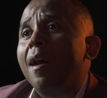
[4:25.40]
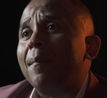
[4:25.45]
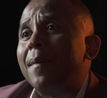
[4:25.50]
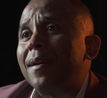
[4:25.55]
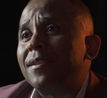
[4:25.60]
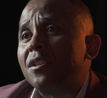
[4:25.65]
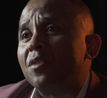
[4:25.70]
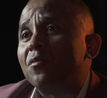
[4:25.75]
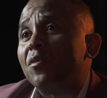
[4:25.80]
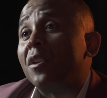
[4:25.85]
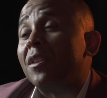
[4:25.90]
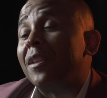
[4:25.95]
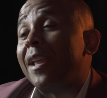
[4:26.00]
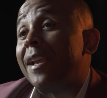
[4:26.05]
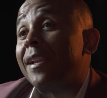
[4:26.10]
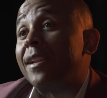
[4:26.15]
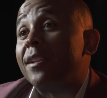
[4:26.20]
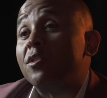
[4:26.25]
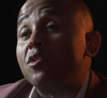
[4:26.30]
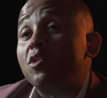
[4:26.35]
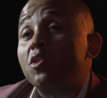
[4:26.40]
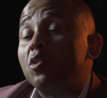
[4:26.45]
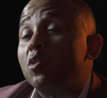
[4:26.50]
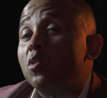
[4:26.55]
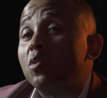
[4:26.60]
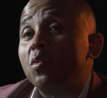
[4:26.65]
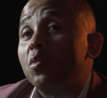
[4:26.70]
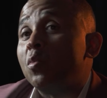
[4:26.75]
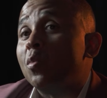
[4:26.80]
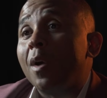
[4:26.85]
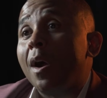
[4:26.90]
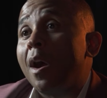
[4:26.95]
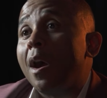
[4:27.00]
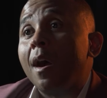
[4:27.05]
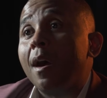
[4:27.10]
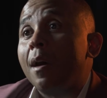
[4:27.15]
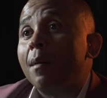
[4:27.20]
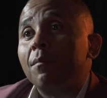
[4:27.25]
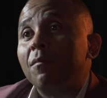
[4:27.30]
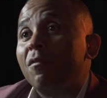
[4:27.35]
as it related to
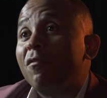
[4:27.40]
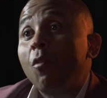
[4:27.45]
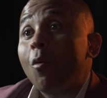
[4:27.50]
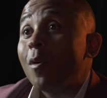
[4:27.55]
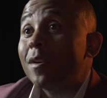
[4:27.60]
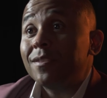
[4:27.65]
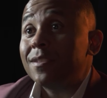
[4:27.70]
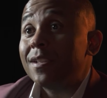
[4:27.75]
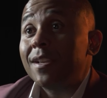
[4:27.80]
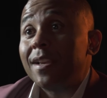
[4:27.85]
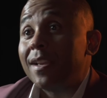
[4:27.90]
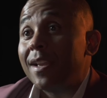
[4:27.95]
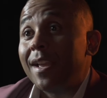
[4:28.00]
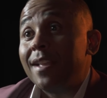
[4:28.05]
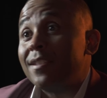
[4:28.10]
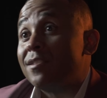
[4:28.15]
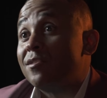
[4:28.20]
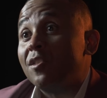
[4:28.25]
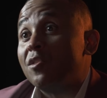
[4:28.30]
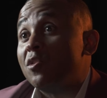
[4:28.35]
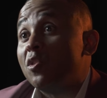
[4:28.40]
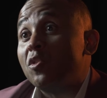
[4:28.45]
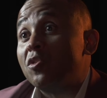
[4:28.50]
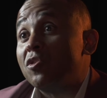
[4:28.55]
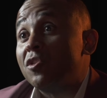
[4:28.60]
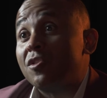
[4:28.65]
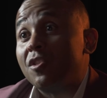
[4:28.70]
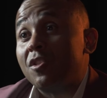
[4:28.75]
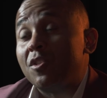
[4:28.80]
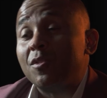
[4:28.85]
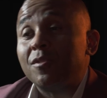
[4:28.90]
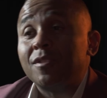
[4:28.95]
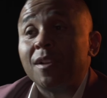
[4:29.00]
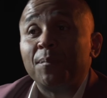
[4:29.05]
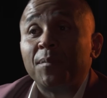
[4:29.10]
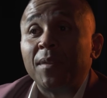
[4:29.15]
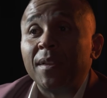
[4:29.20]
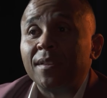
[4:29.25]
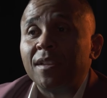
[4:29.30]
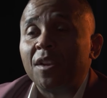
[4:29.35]
forcing institutions to do
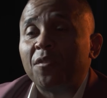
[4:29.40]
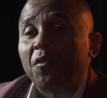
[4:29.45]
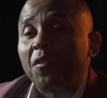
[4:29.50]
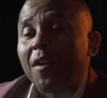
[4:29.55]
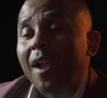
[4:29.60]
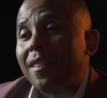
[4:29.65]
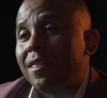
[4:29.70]
something different.